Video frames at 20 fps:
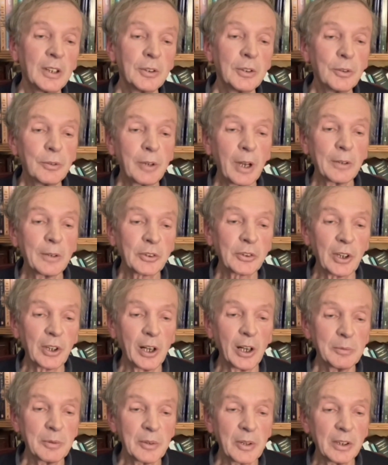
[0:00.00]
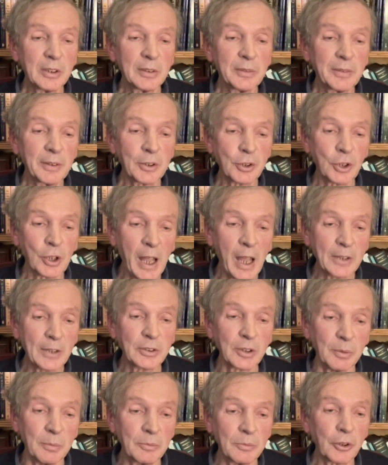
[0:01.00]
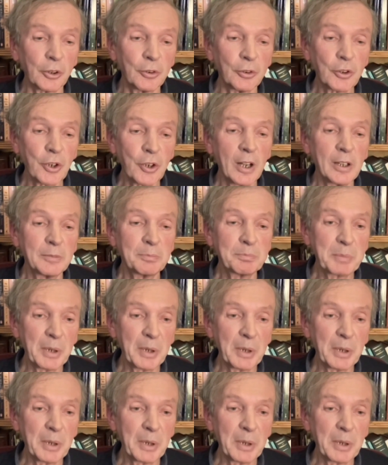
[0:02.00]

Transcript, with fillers: You don't start with individual atoms and try and